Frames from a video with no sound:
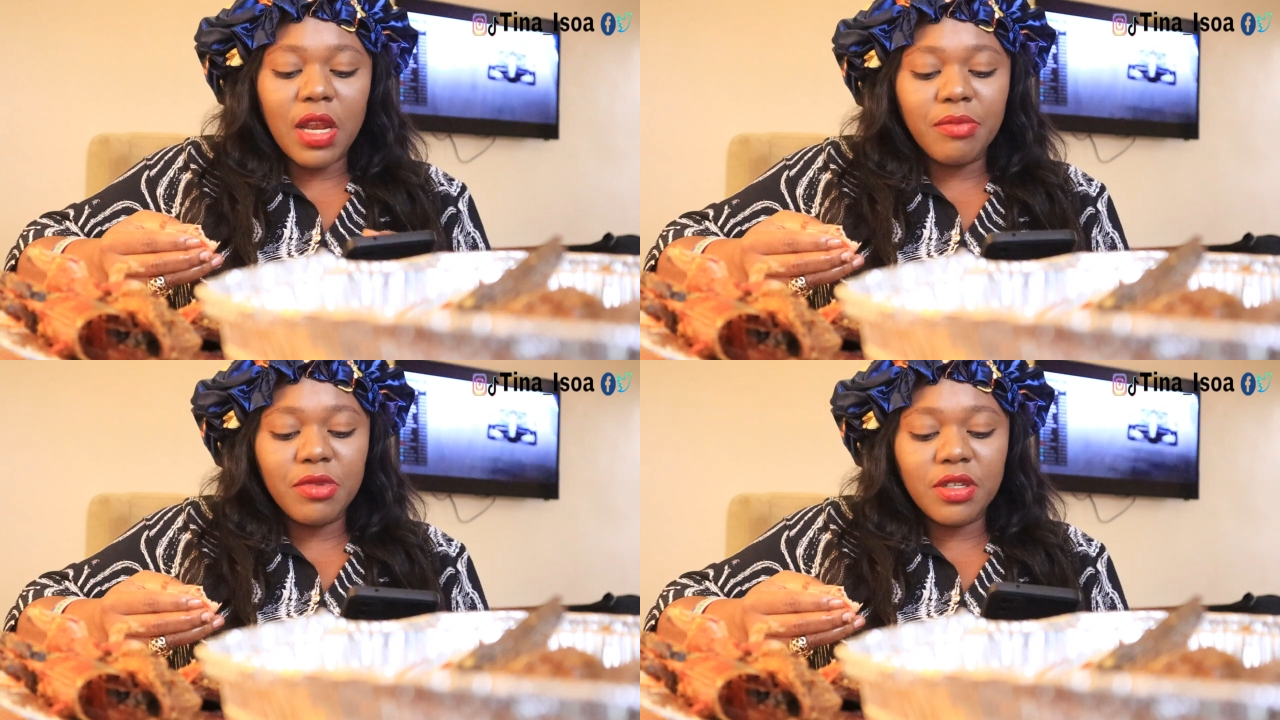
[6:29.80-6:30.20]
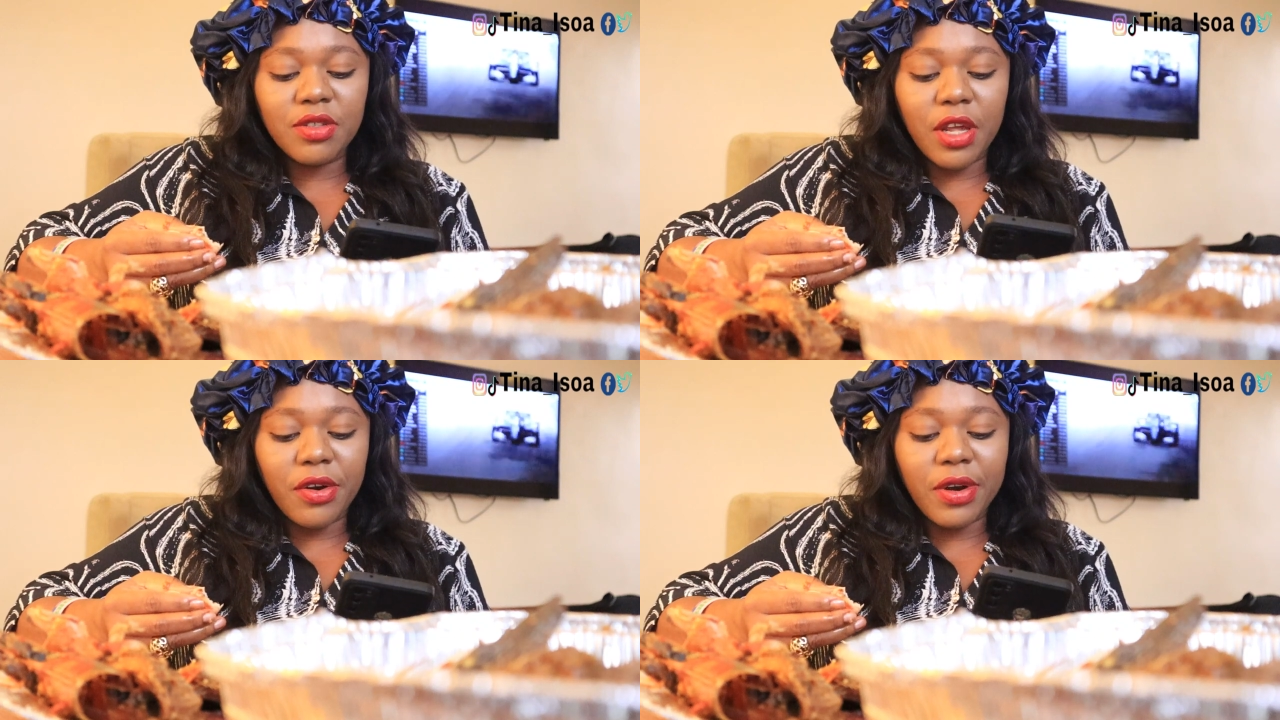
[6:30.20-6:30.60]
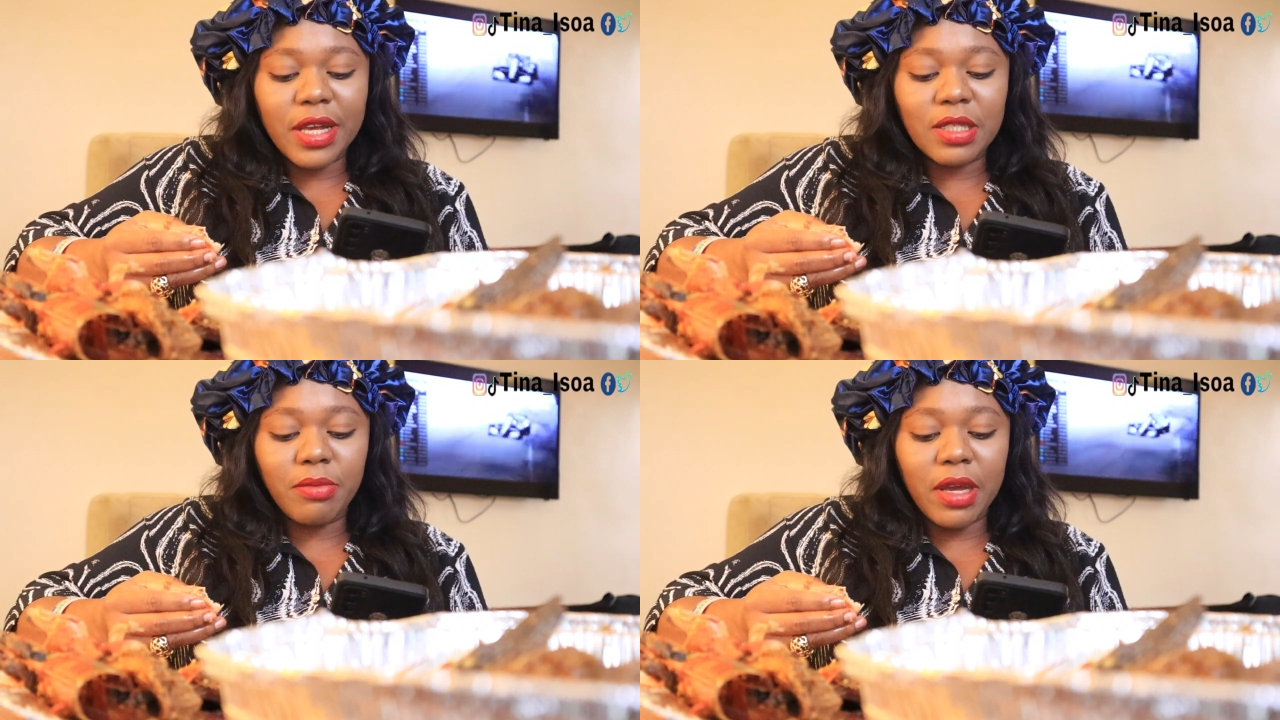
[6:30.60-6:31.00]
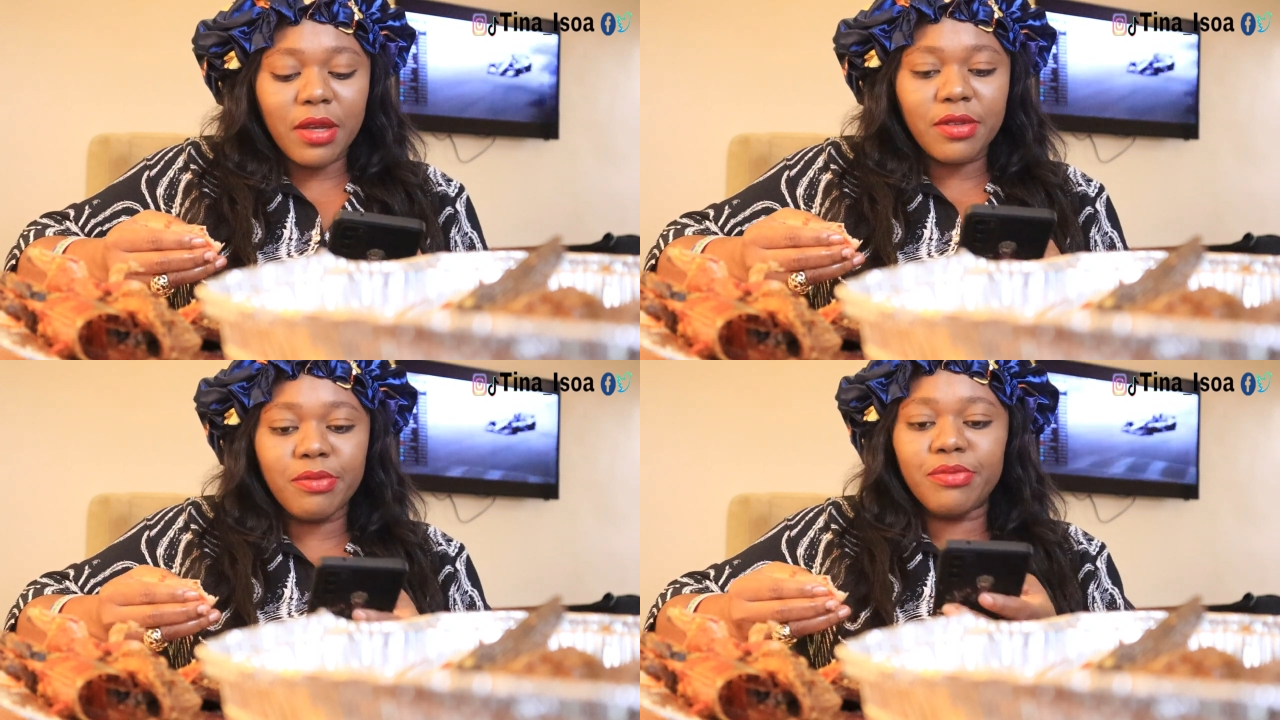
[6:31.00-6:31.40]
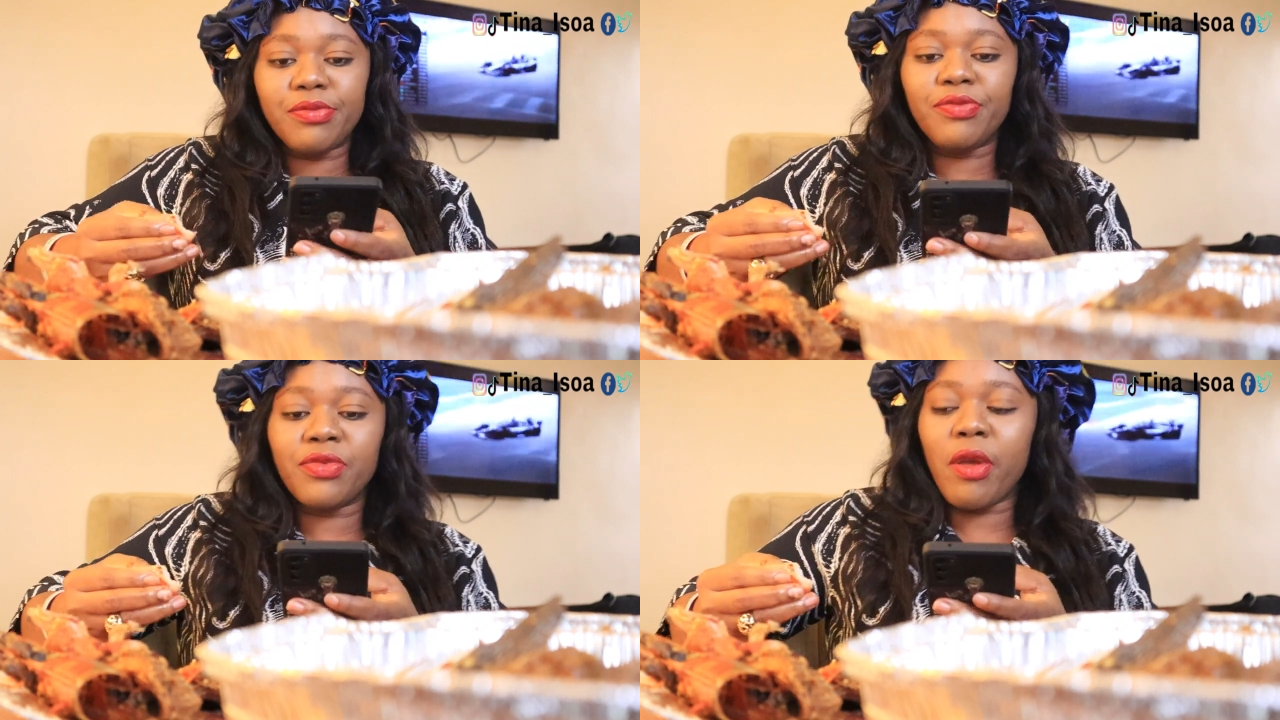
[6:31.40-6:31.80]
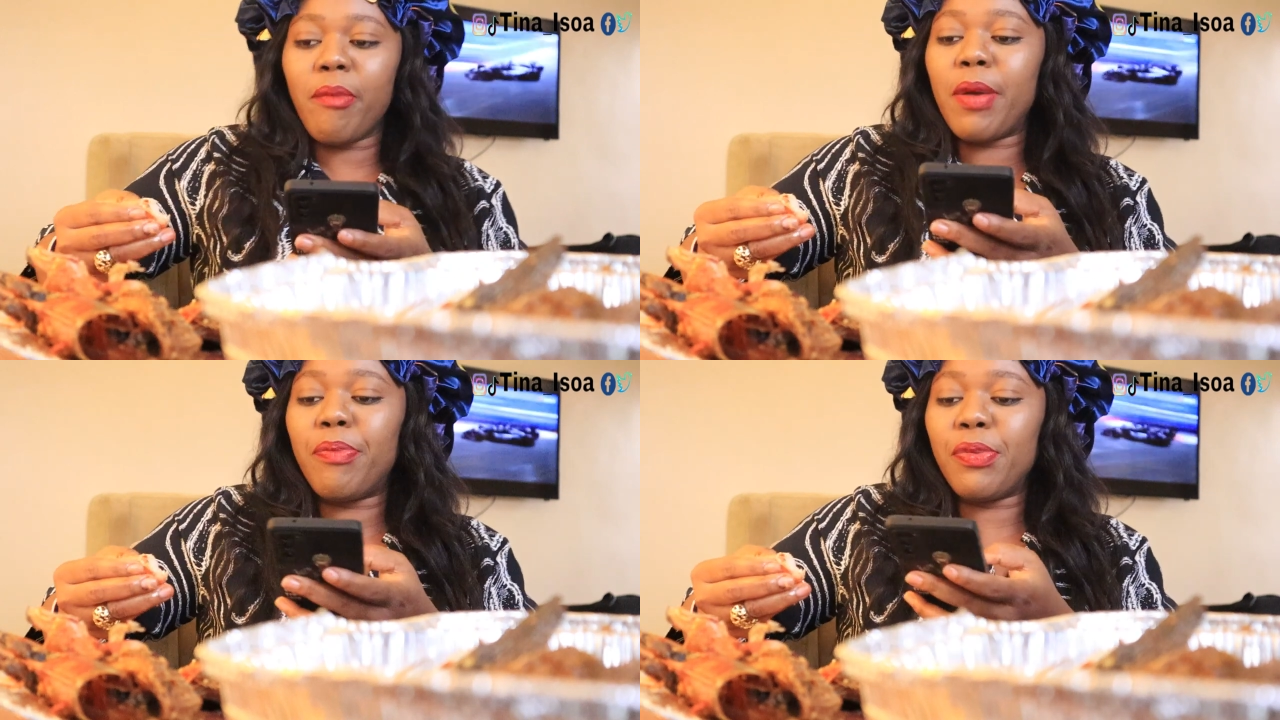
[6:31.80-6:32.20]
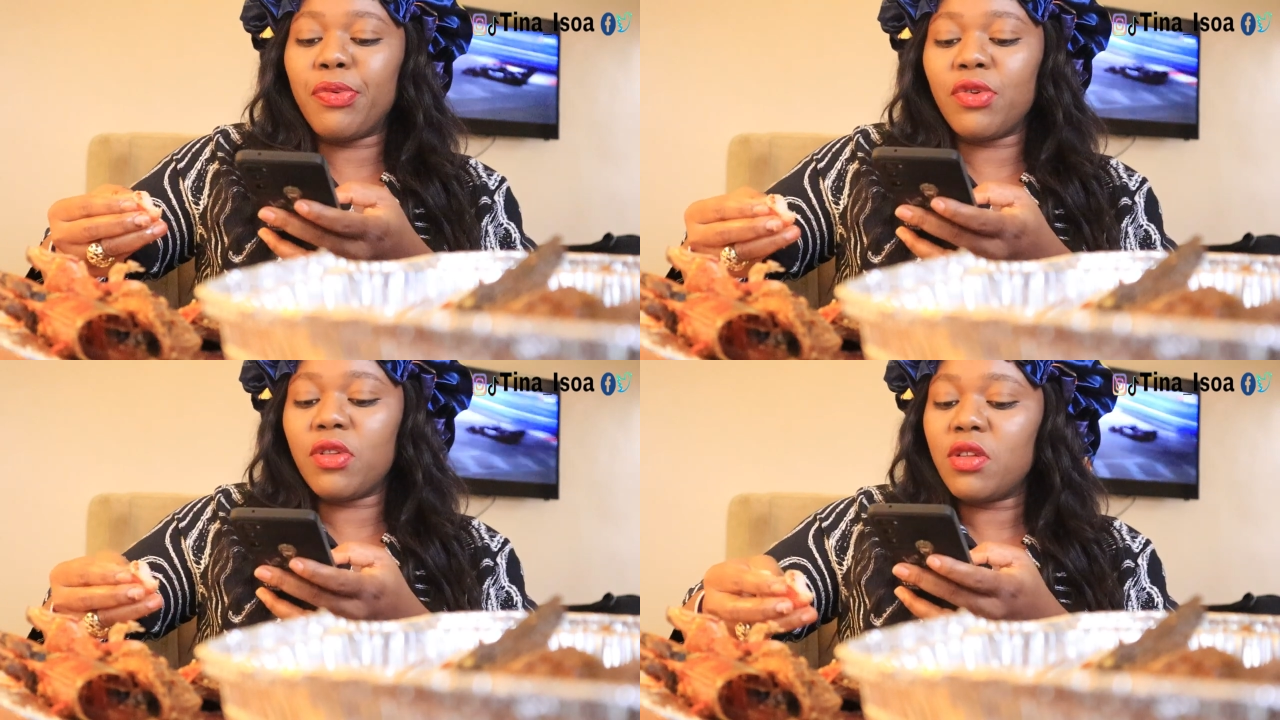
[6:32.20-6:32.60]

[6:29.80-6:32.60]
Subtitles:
Let me terrorize my people.